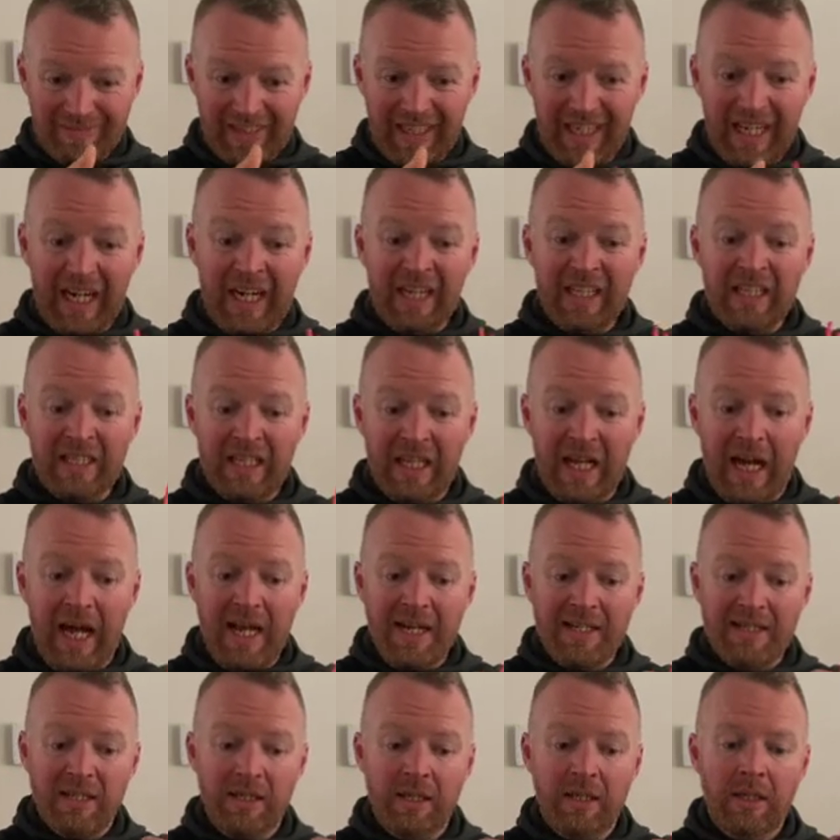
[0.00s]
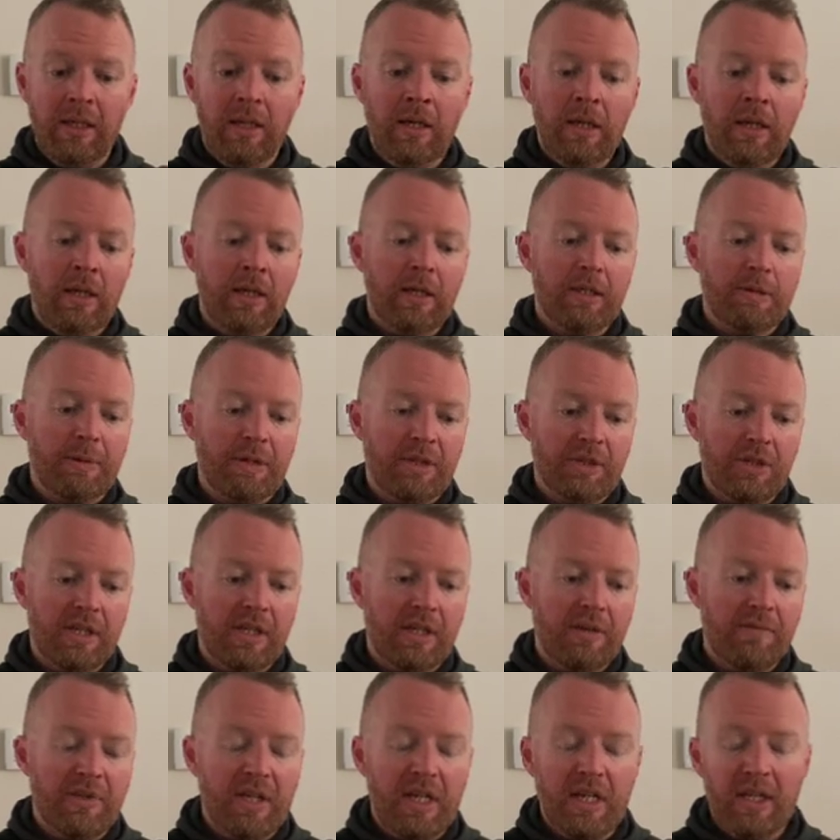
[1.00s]
a lot,
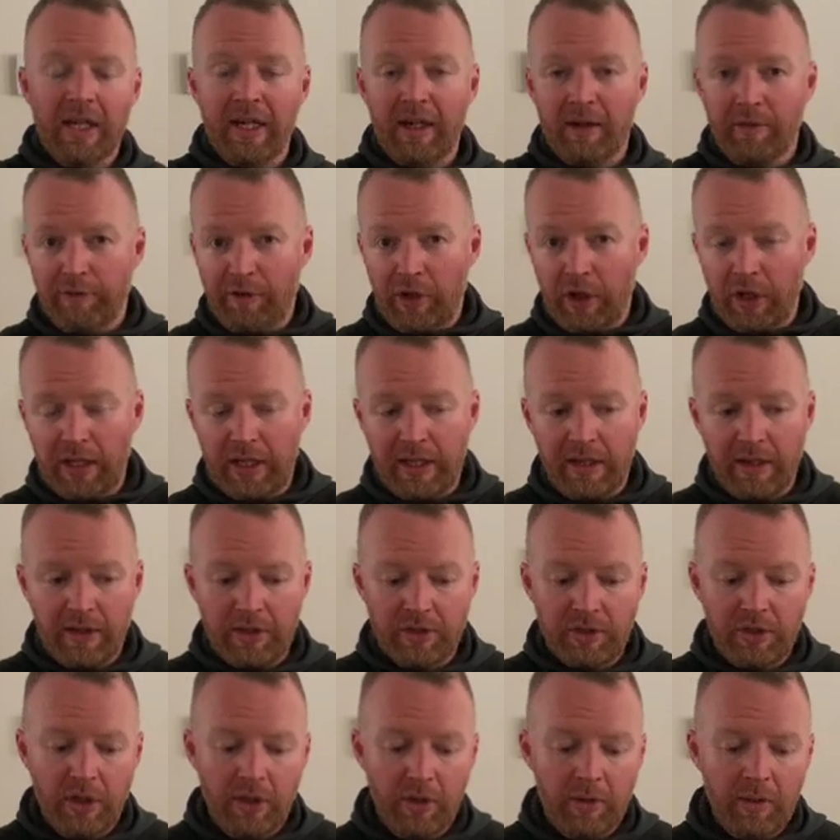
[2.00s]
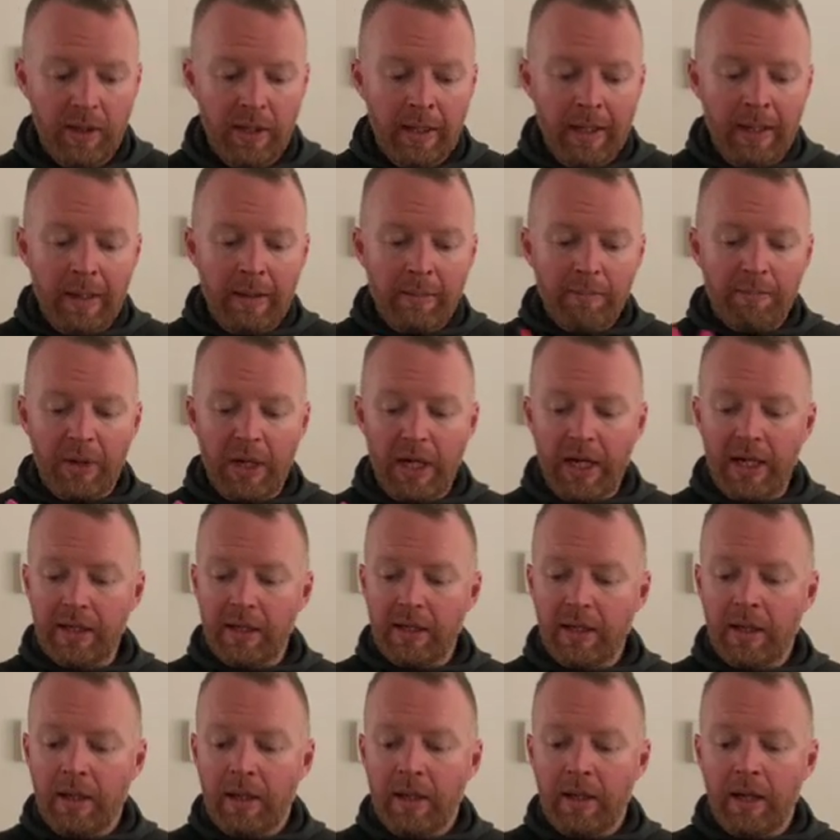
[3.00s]
especially if they like fall out of the snow.
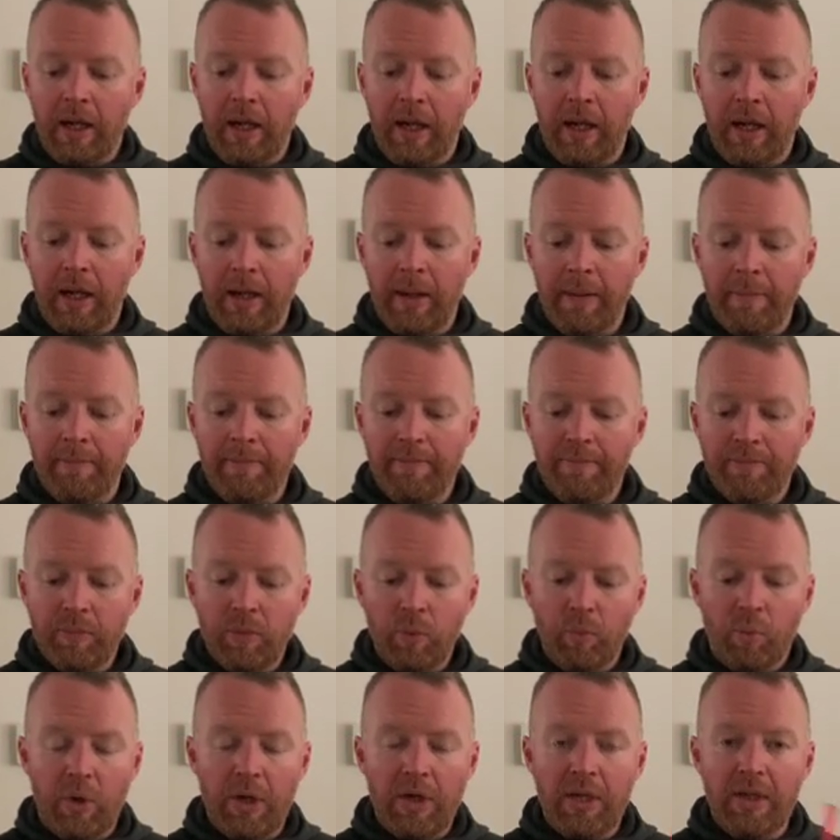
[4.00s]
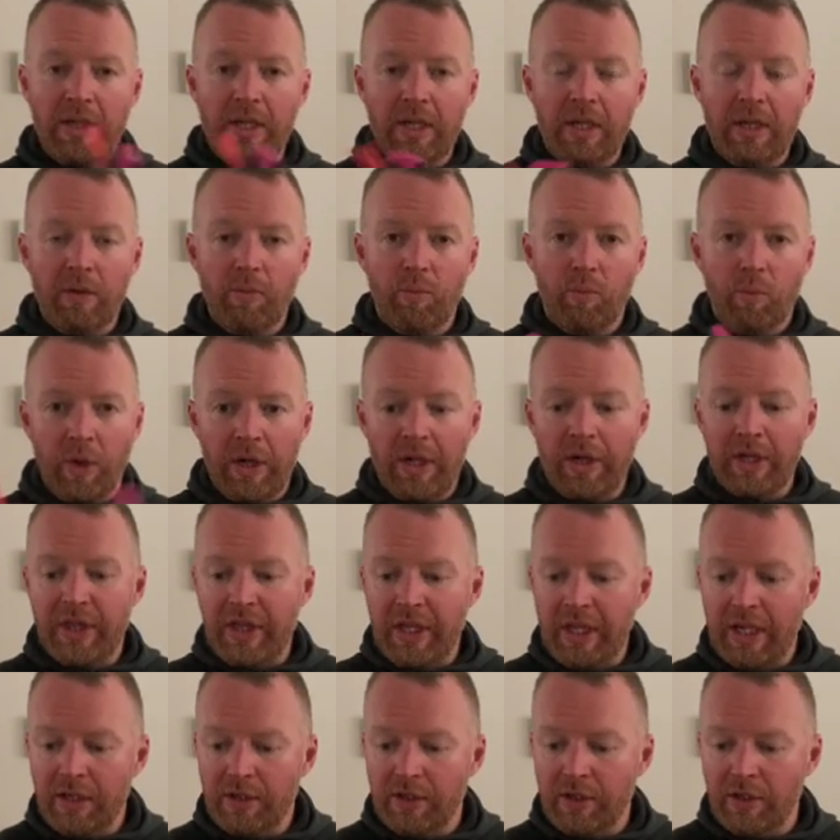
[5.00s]
But one
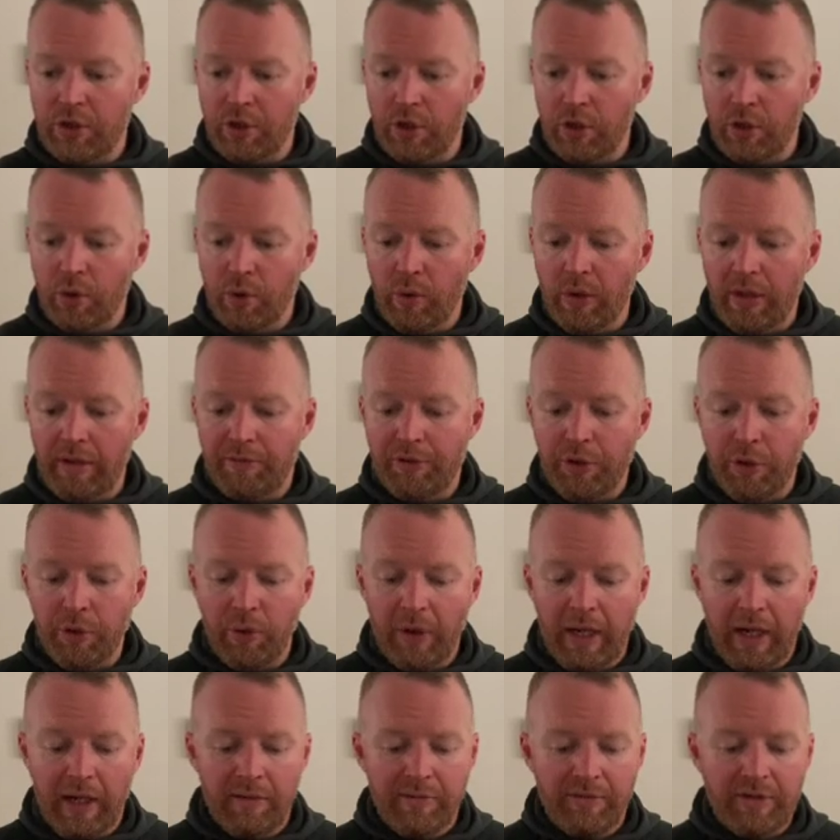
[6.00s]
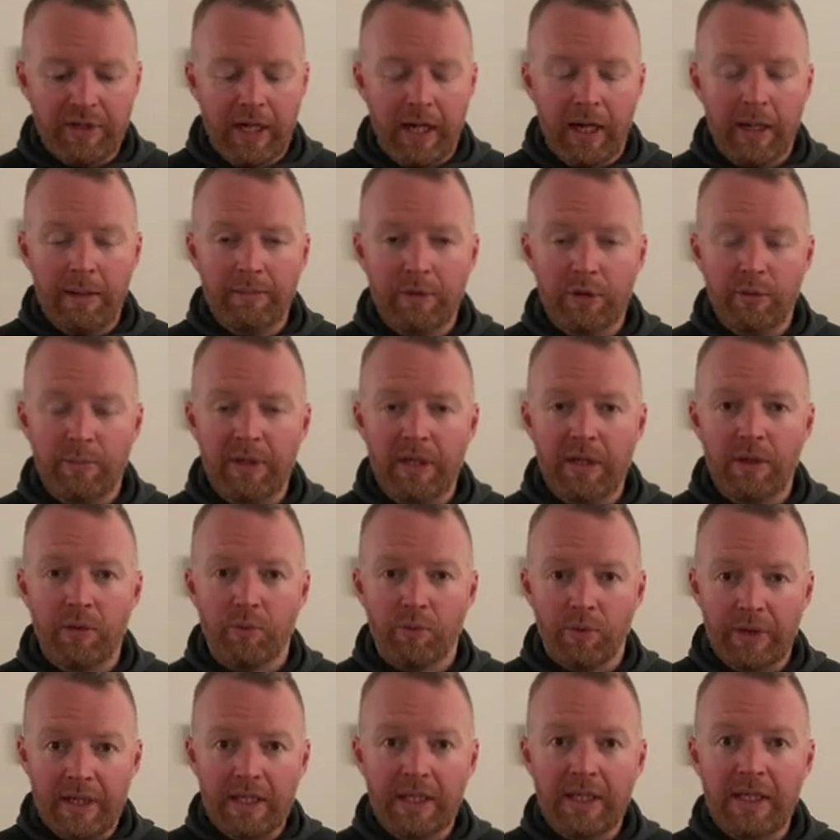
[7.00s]
thing to do if you have time to be
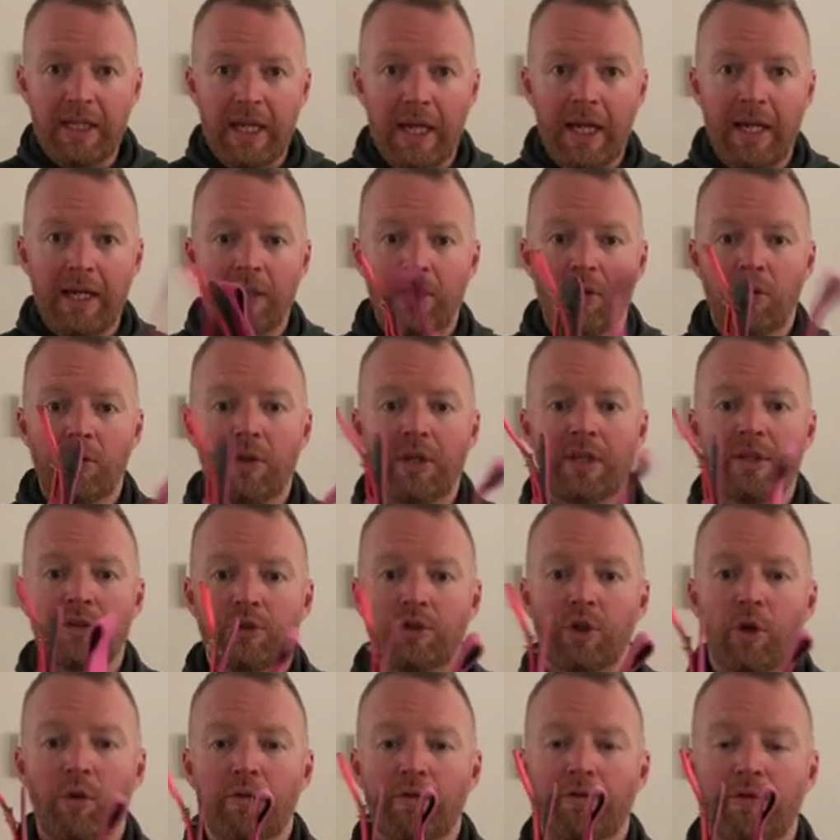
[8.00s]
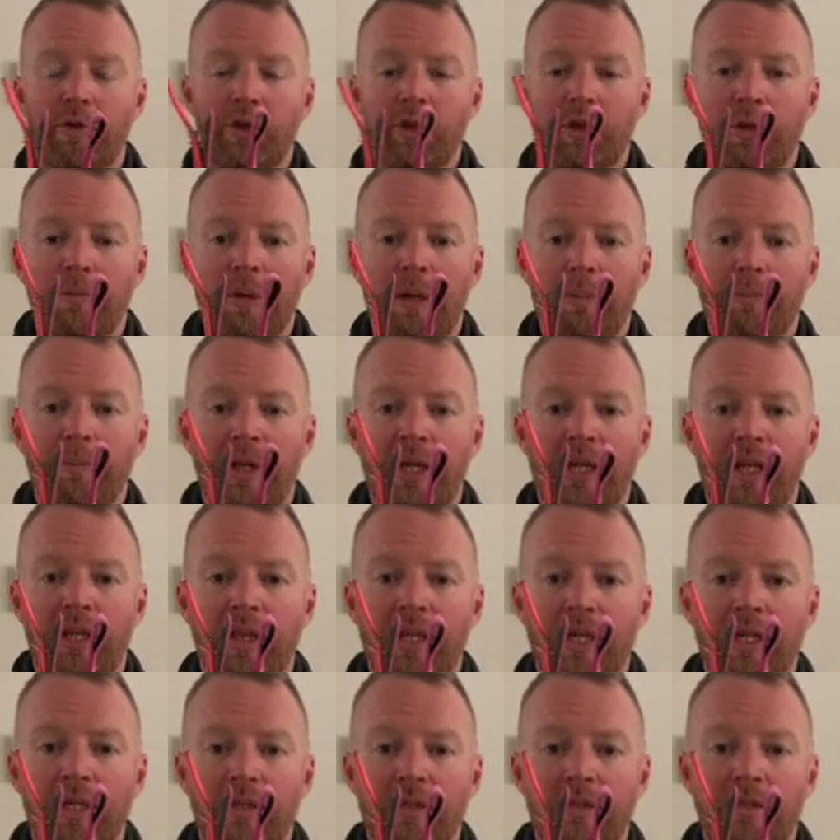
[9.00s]
really anal is, don't fold them up like
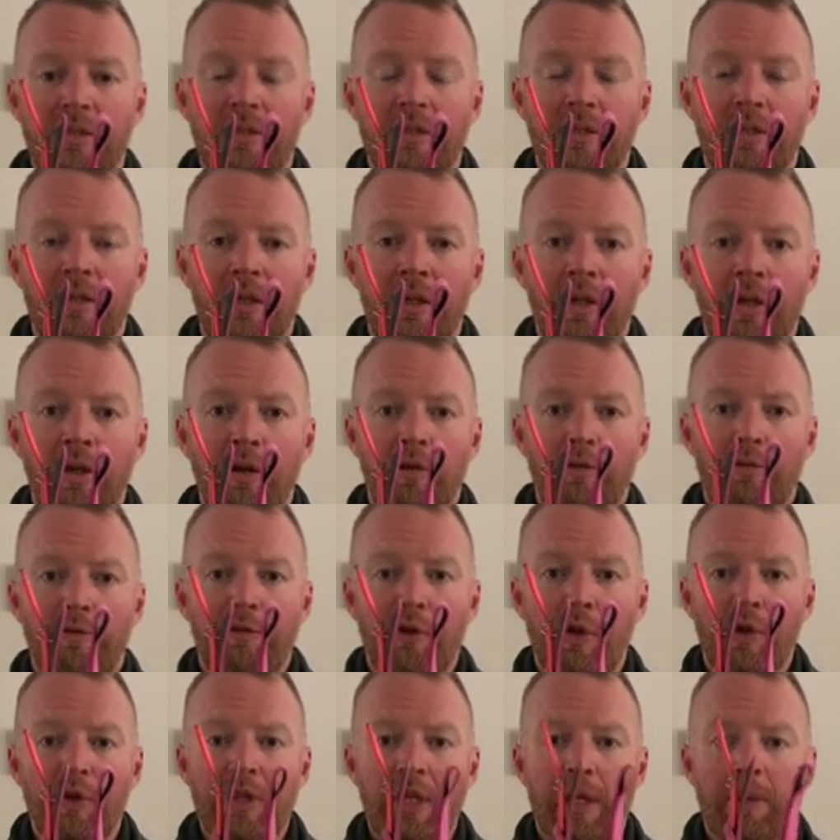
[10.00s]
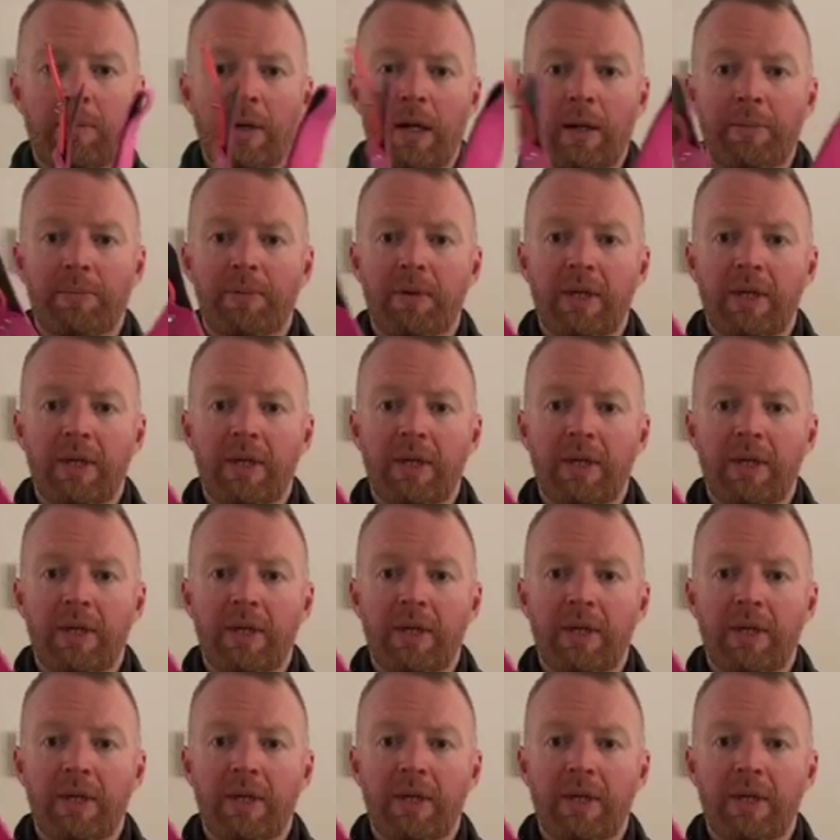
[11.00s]
this. Fold them up